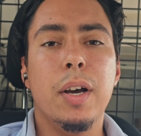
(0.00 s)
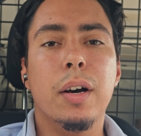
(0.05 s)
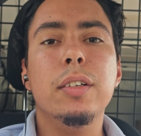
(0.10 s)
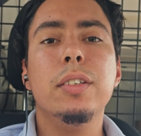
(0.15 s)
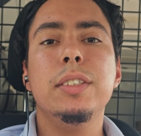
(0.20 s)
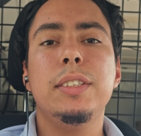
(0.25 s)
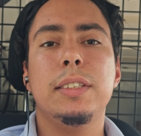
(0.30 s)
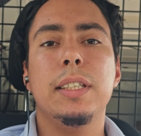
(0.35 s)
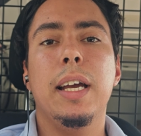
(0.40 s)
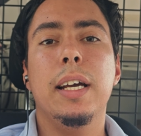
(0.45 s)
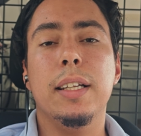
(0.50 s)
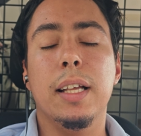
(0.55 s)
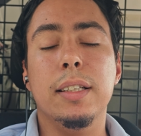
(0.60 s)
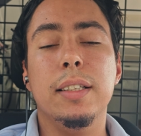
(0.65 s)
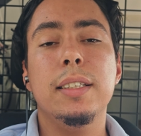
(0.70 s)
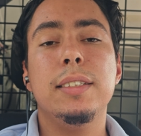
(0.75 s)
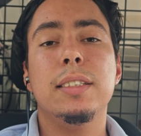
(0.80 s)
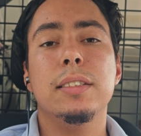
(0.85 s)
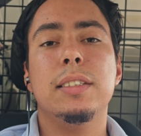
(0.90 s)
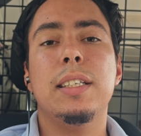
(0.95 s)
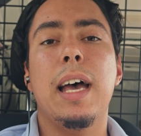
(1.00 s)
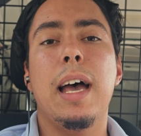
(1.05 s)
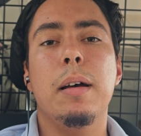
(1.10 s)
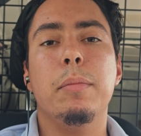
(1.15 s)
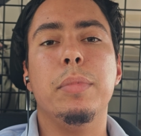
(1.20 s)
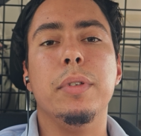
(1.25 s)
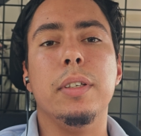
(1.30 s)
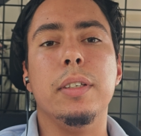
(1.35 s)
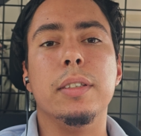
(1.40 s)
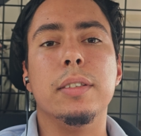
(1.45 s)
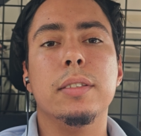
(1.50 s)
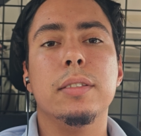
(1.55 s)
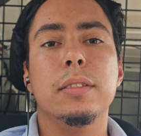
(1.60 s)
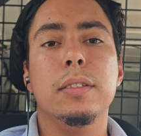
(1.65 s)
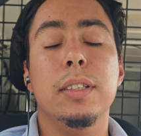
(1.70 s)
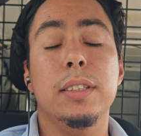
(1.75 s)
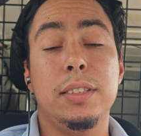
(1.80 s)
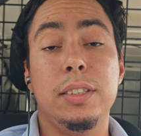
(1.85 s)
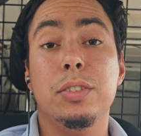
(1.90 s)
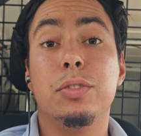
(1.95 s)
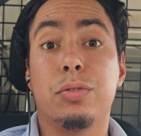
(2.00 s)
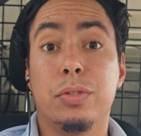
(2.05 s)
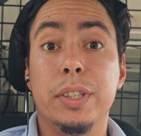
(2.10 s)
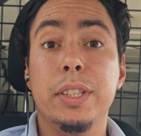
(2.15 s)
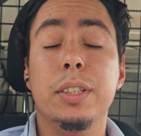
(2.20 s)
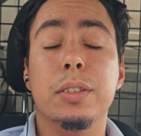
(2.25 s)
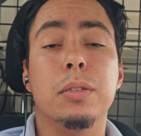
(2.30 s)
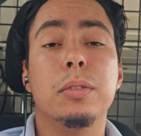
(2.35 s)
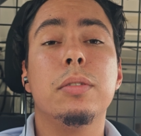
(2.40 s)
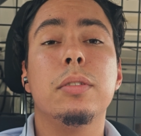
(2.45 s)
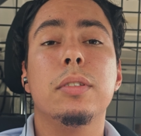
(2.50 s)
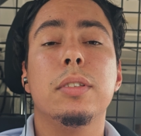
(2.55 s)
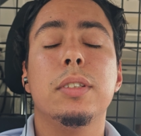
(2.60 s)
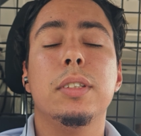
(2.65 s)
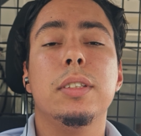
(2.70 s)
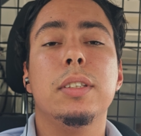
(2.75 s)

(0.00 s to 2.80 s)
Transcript: understand that this is happening This is real.